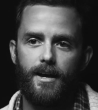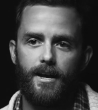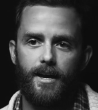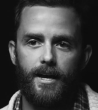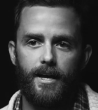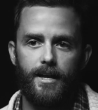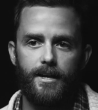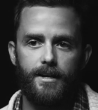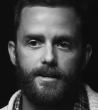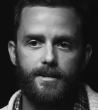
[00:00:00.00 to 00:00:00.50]

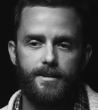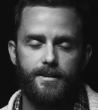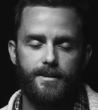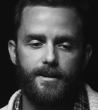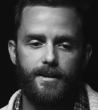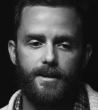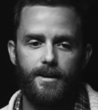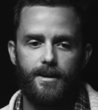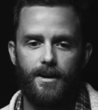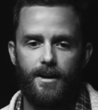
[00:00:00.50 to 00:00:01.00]

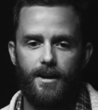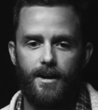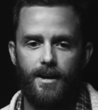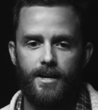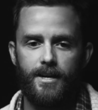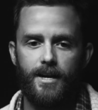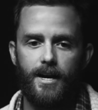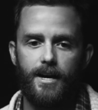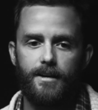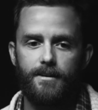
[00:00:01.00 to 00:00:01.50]
and
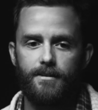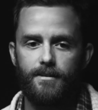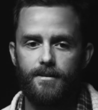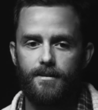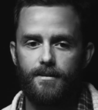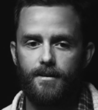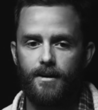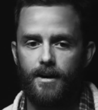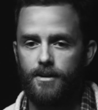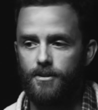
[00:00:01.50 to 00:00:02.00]
I
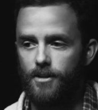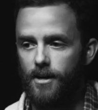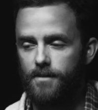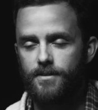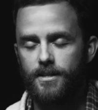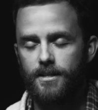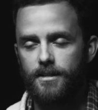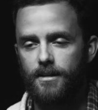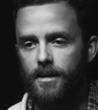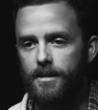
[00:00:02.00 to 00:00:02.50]
loved it.